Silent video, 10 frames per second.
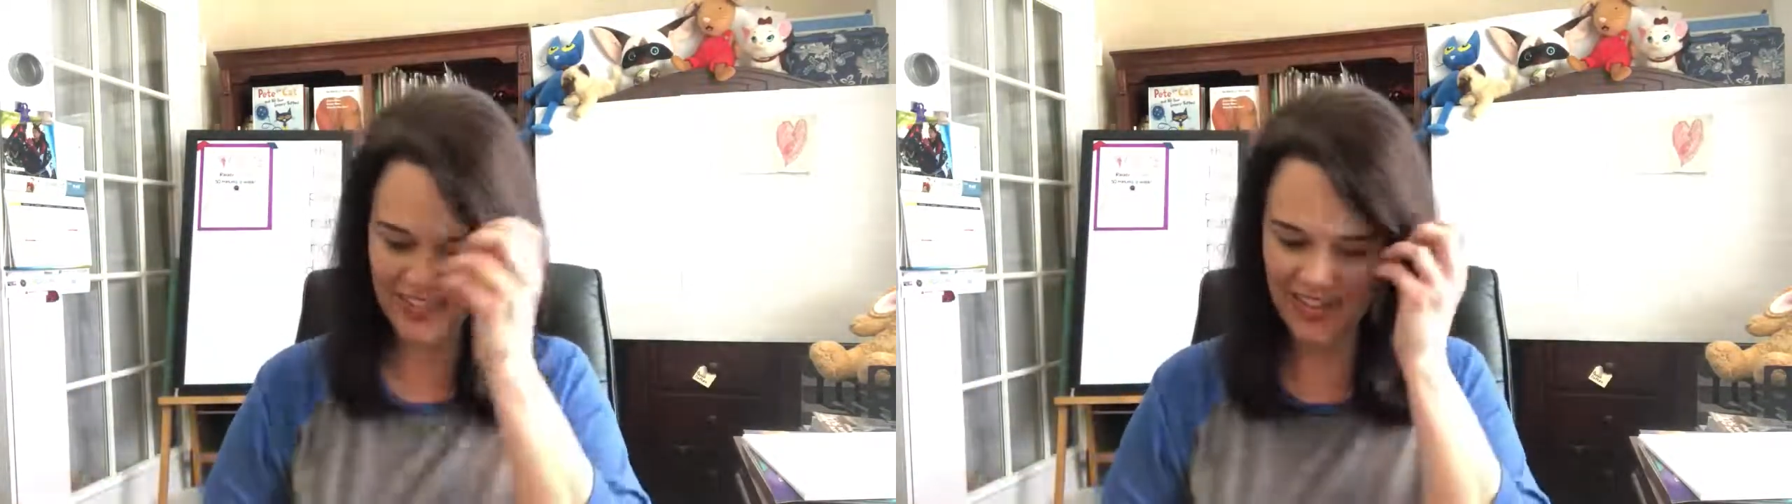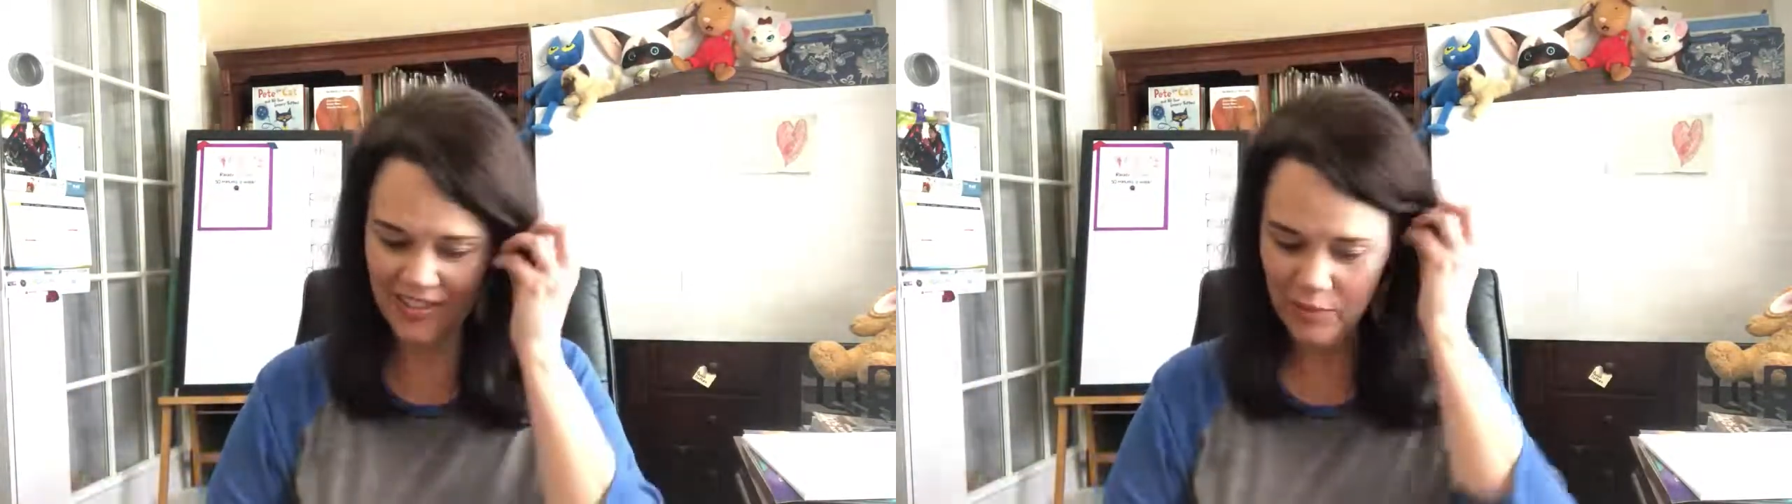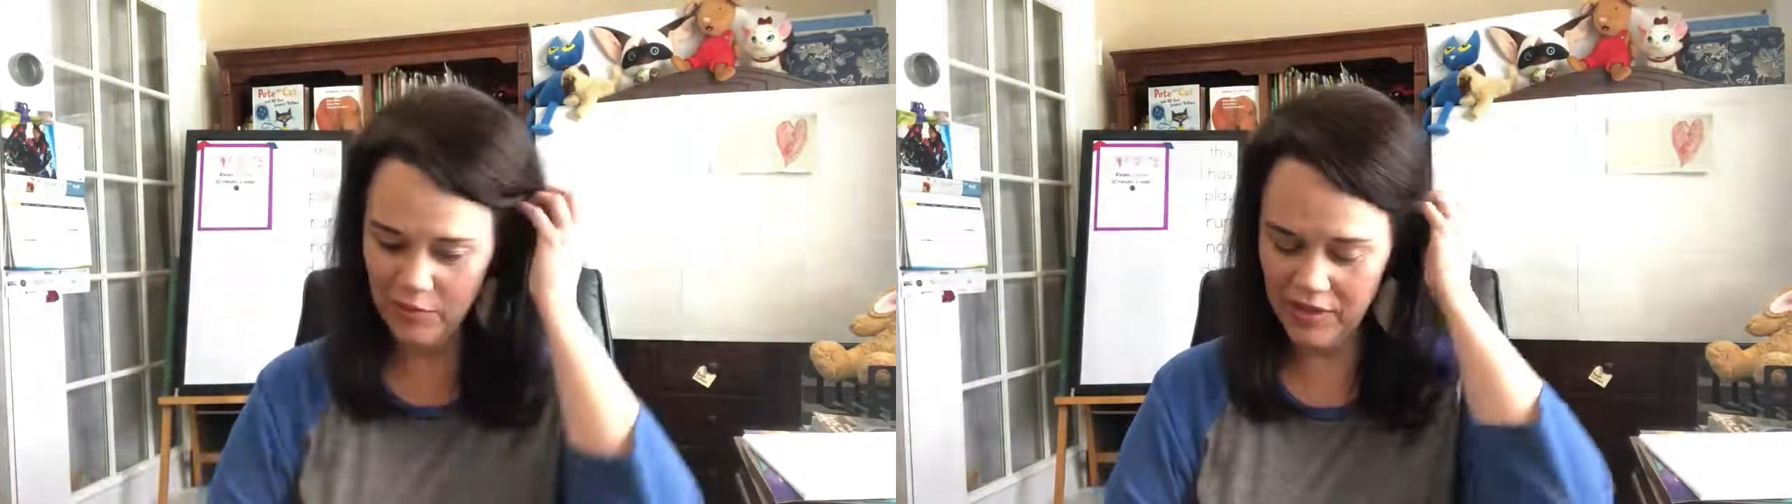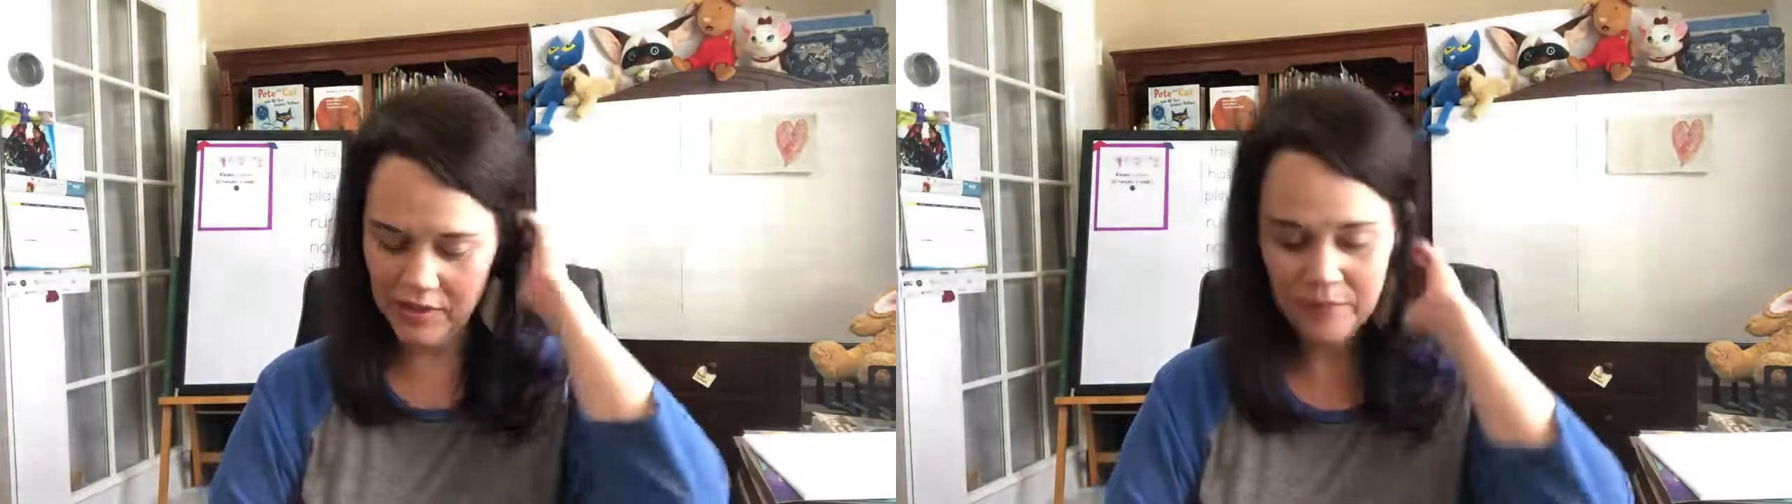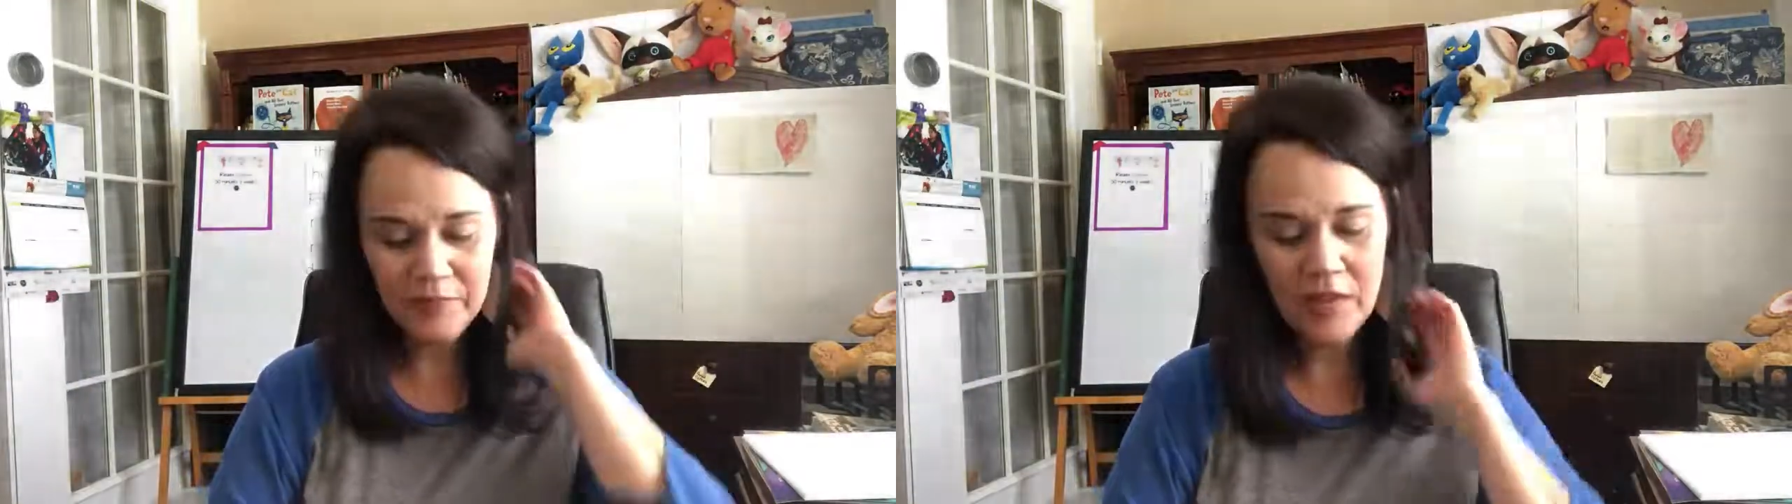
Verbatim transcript: Hey, sweetie.